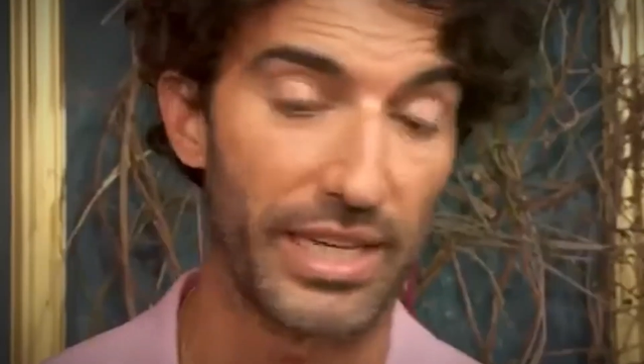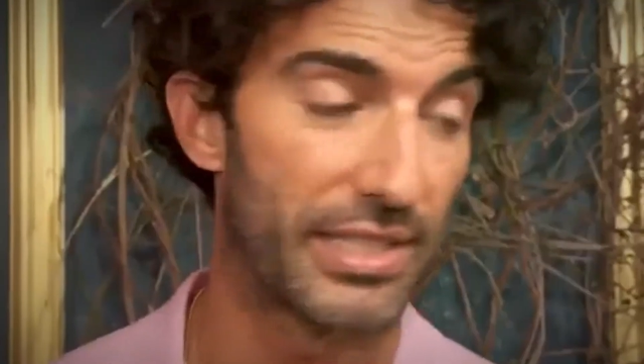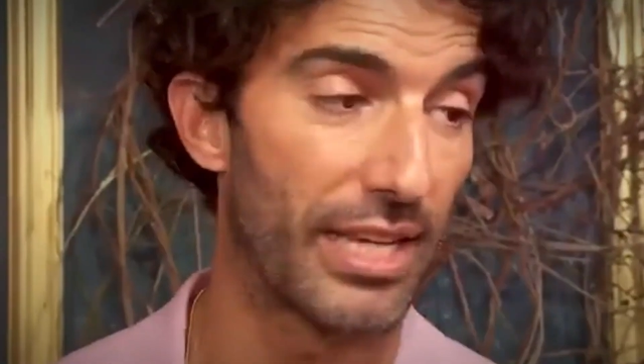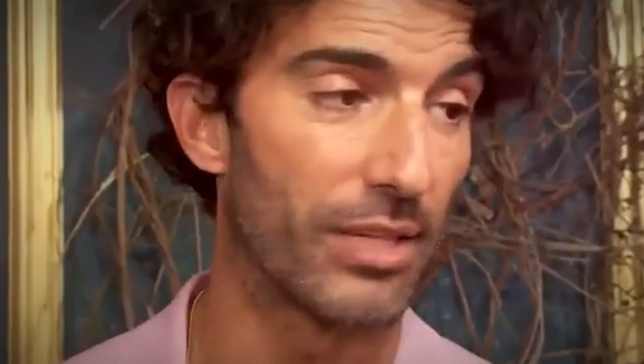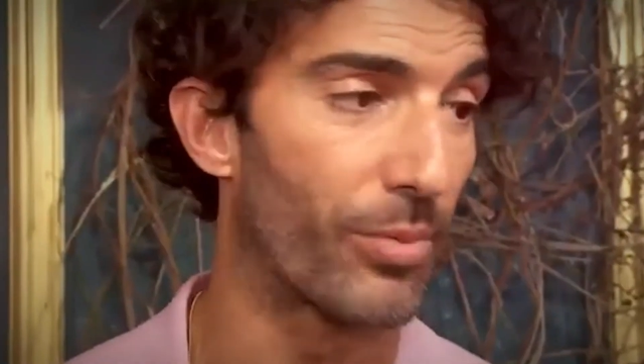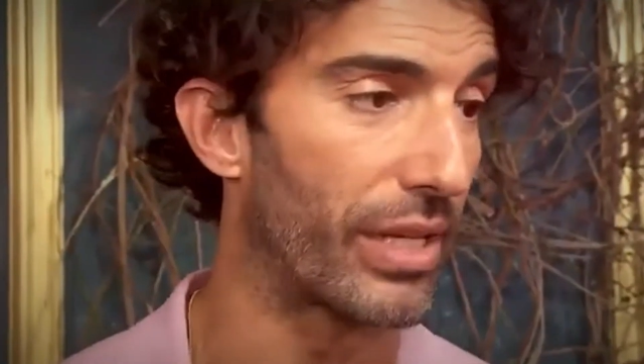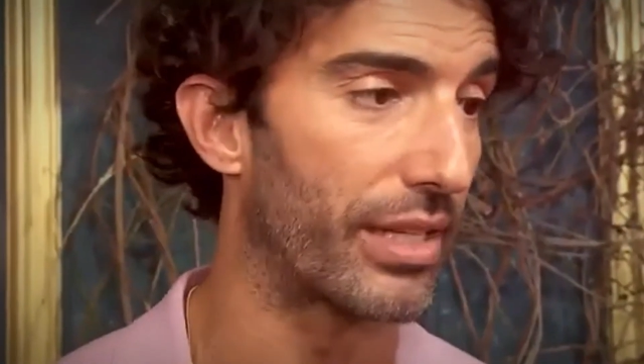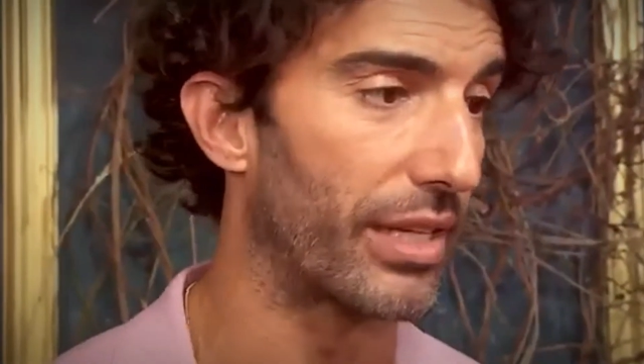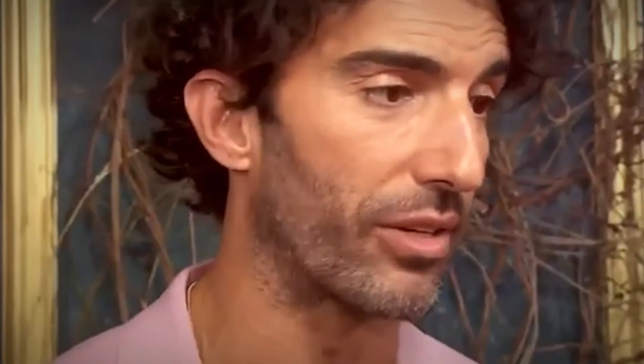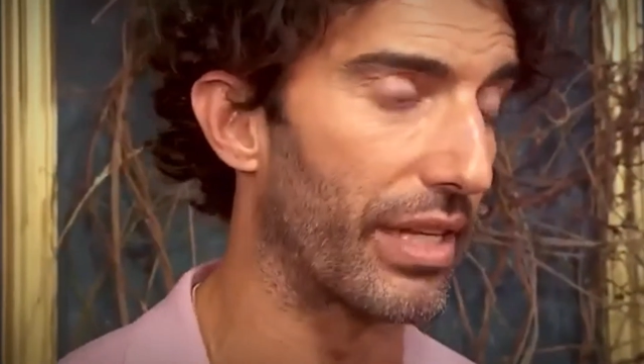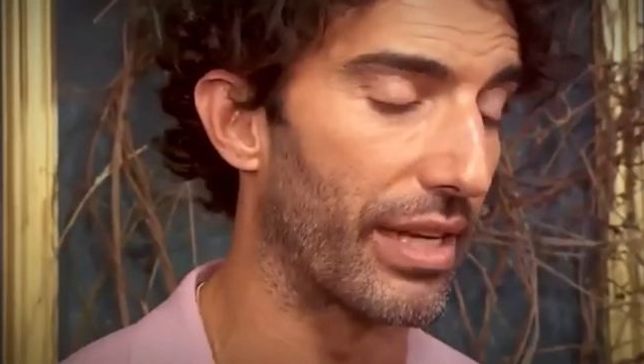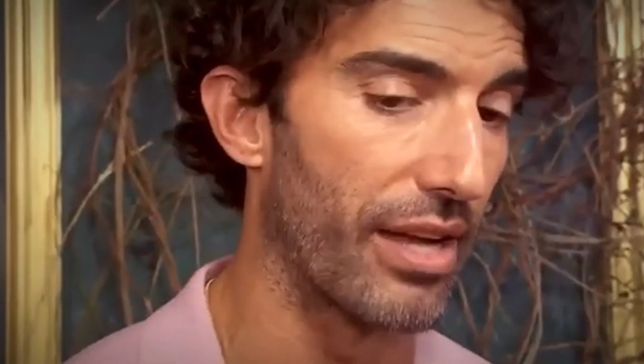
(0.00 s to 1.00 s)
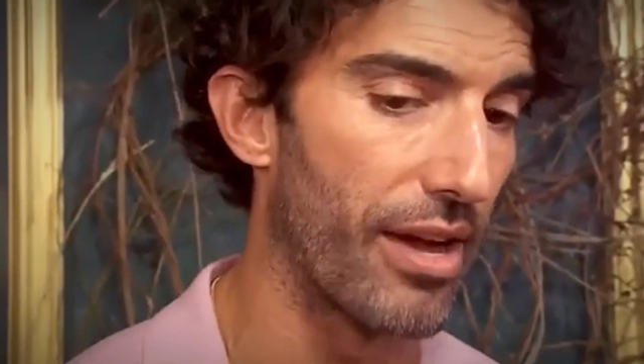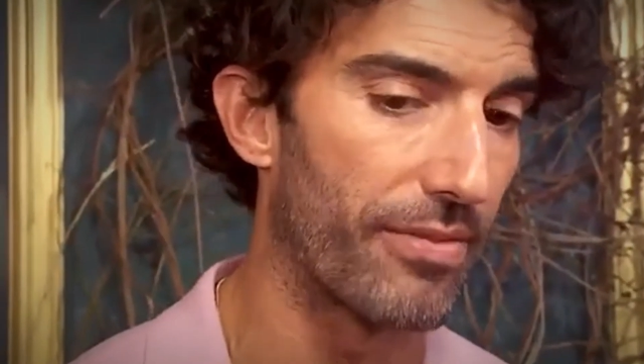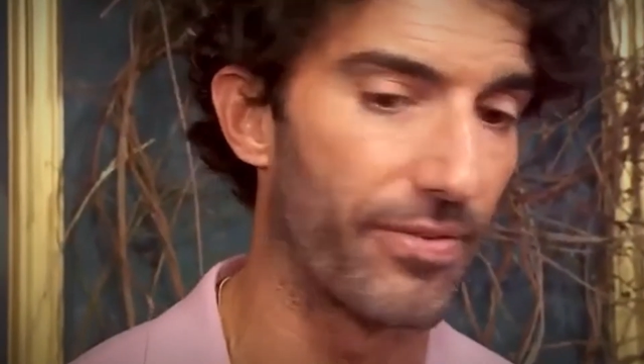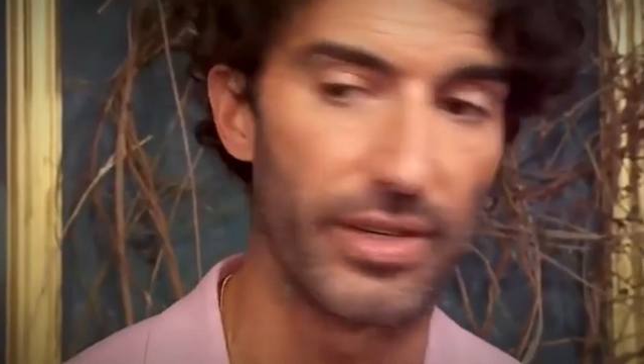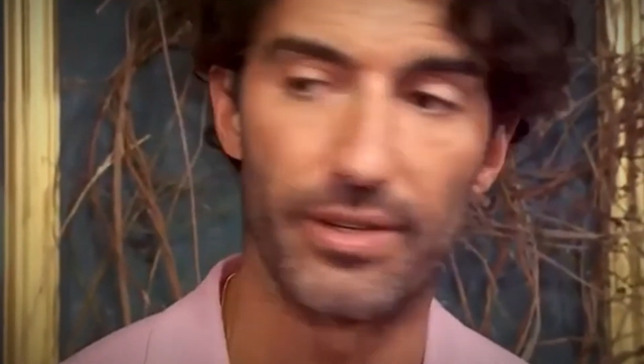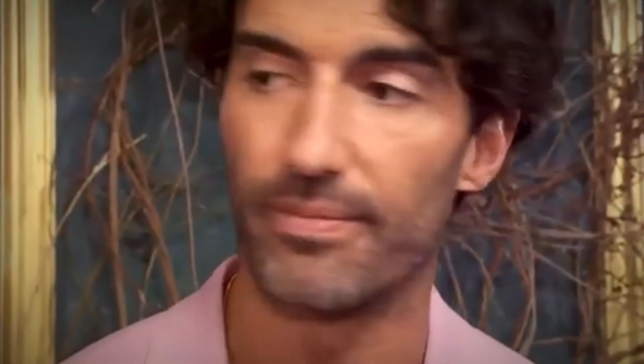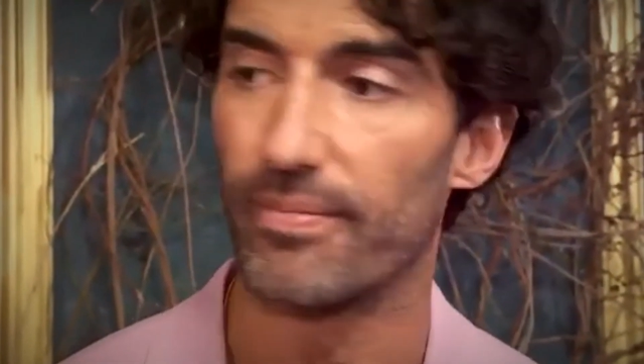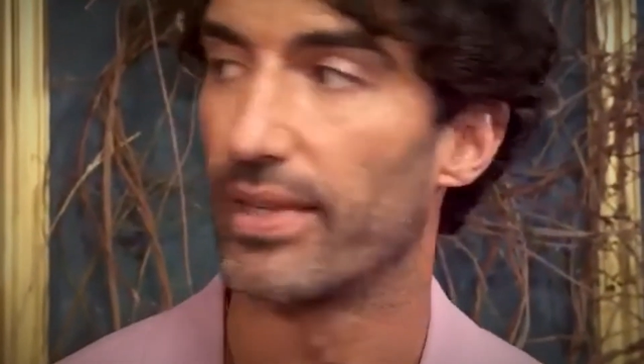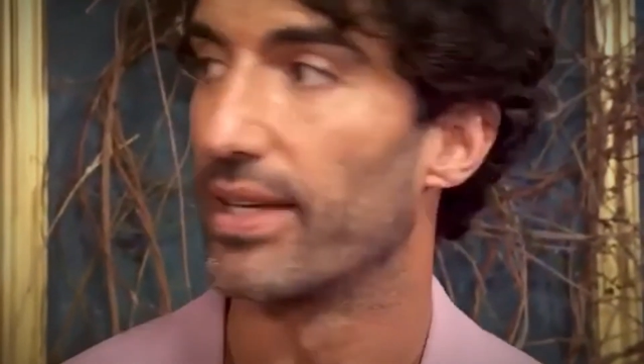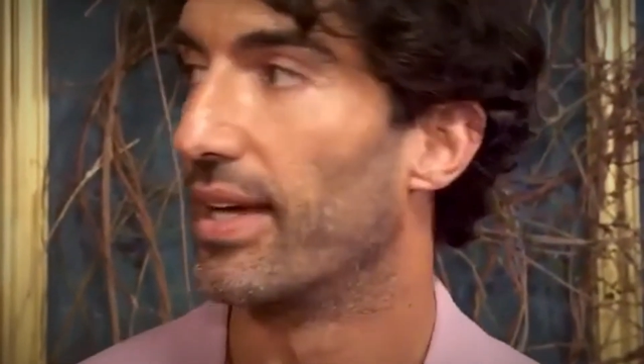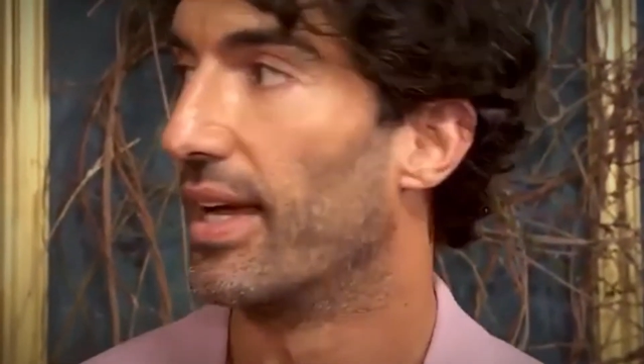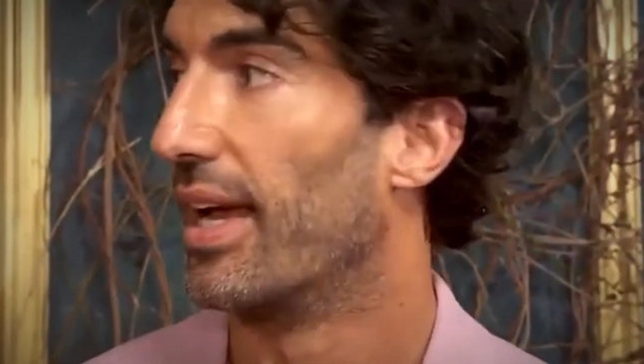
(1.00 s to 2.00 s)
pull one of pop culture's biggest
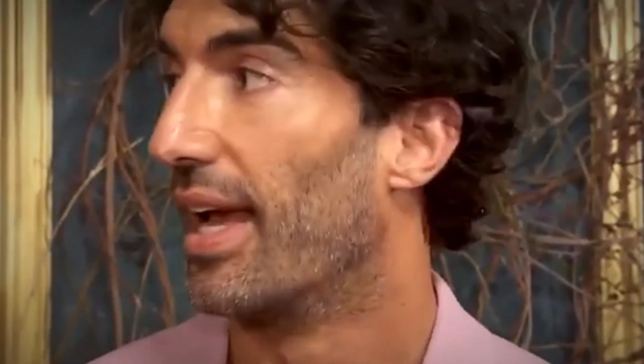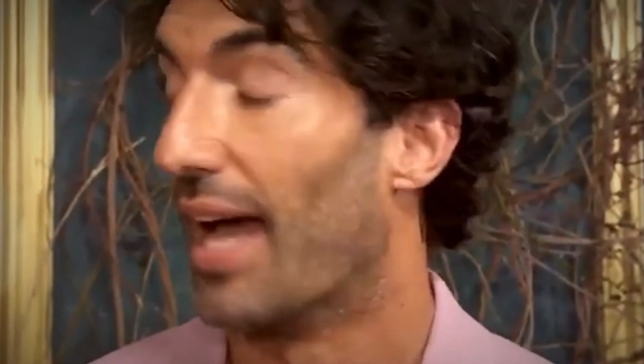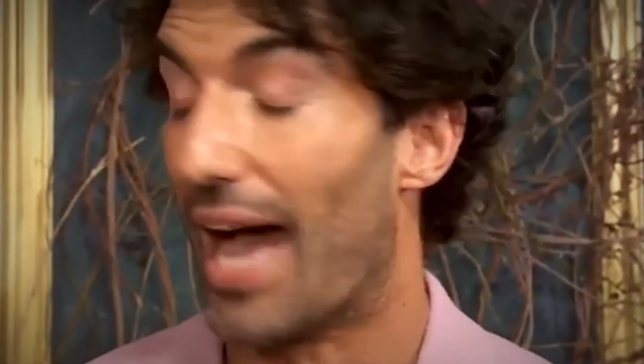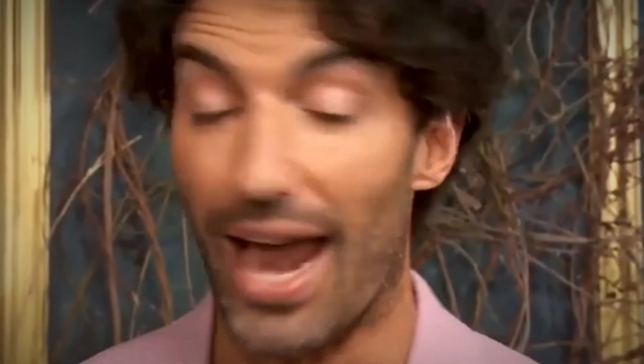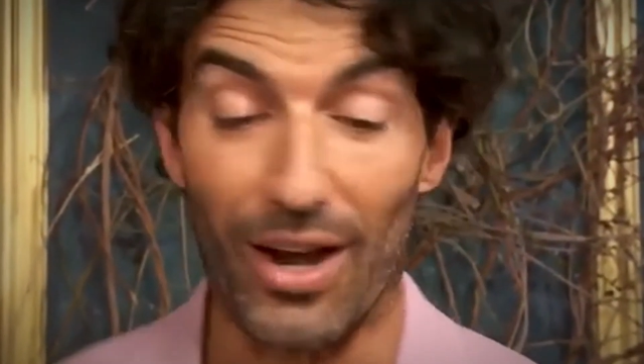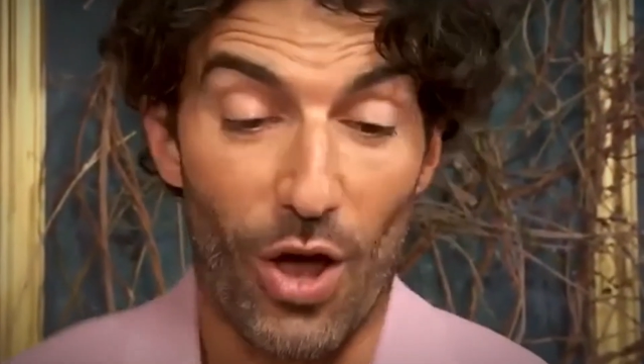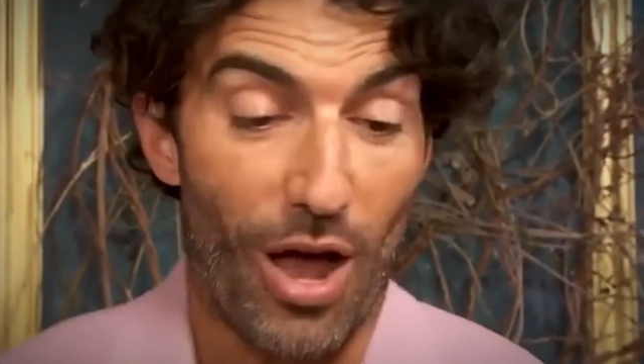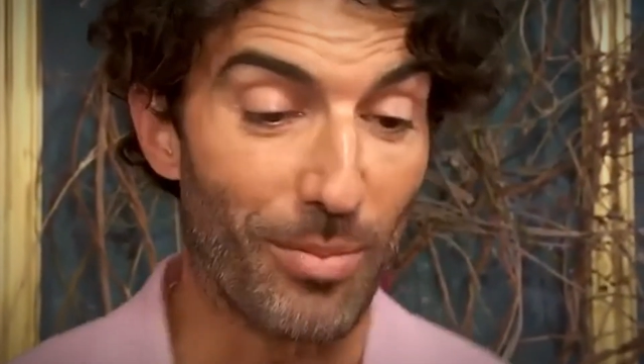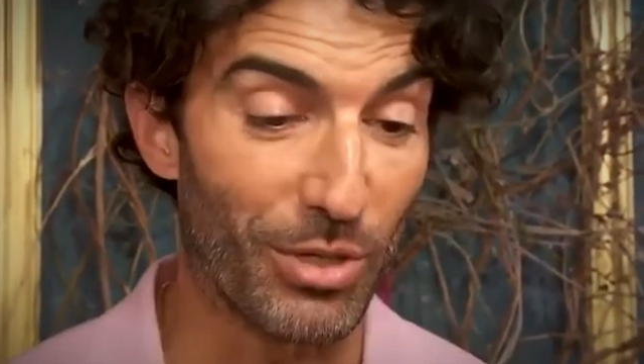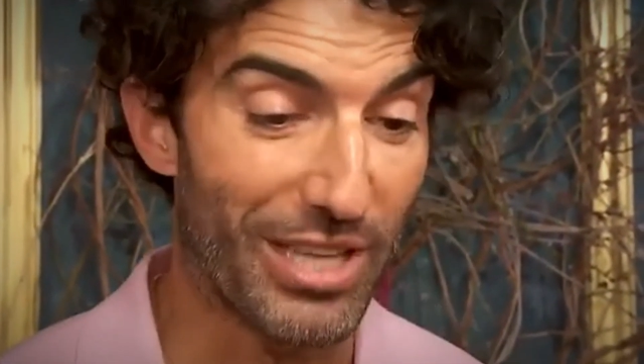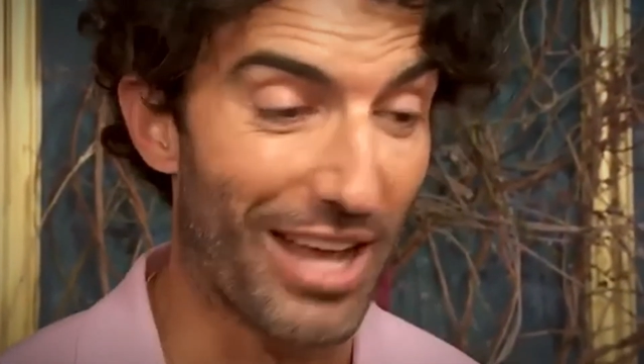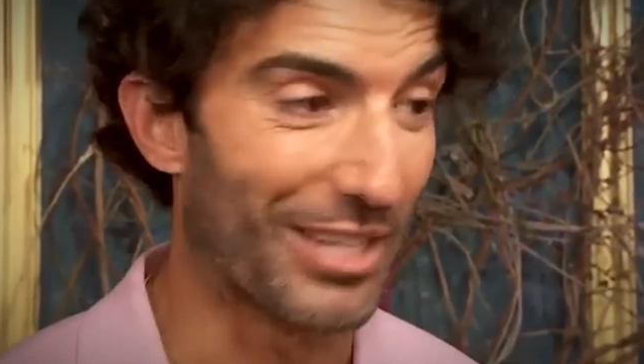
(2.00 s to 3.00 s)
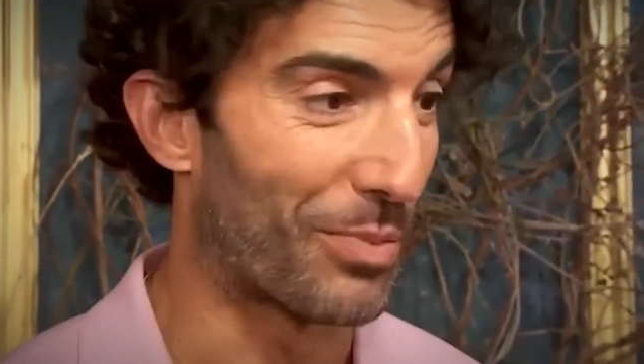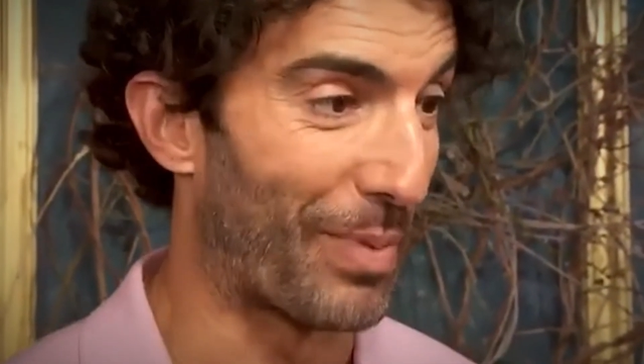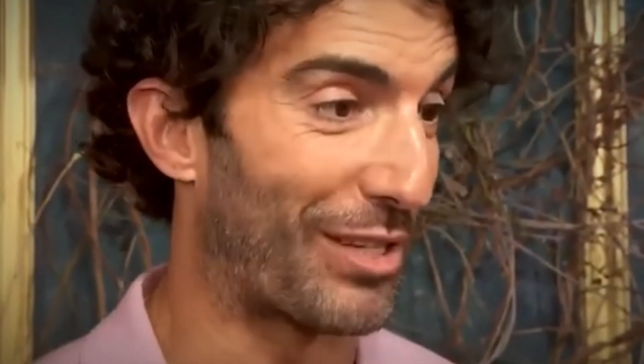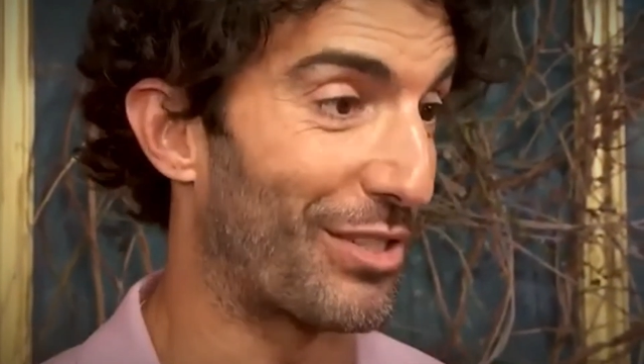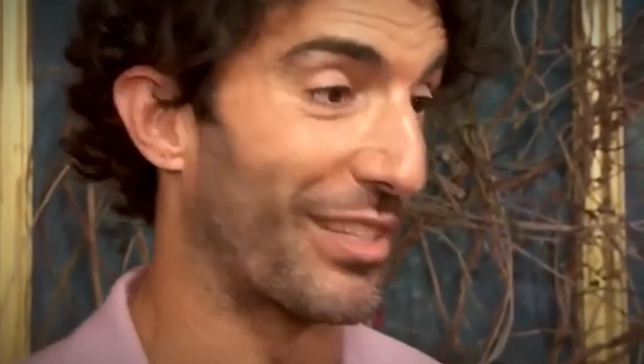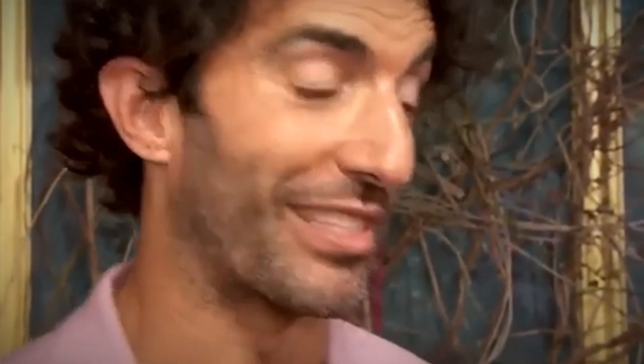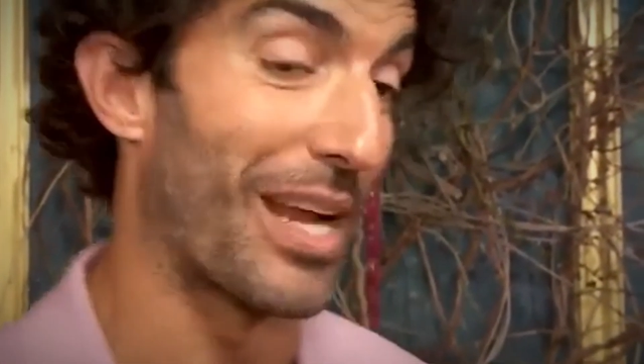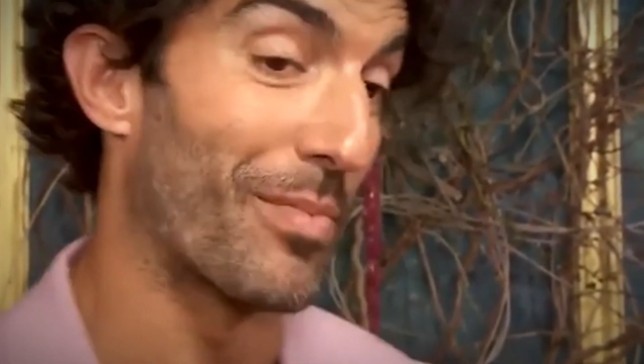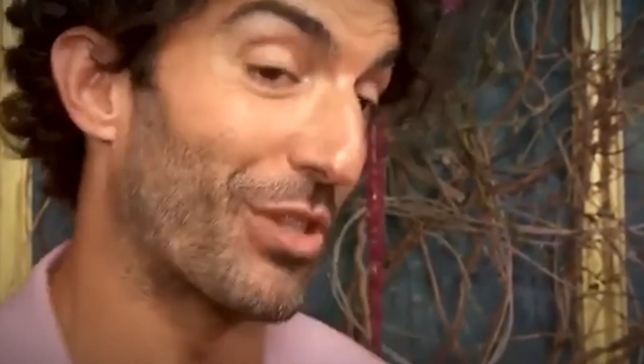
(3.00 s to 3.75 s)
icons directly into the fray.